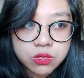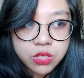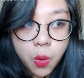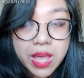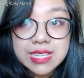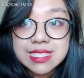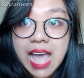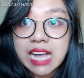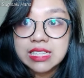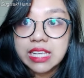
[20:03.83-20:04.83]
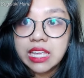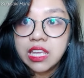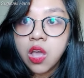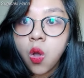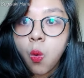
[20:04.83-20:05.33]
I don't know
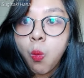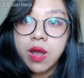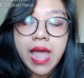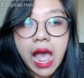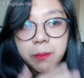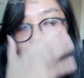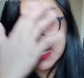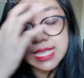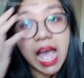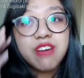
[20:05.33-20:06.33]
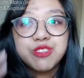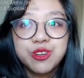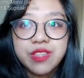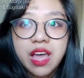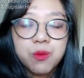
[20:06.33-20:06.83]
exactly what happens
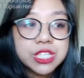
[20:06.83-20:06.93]
after that,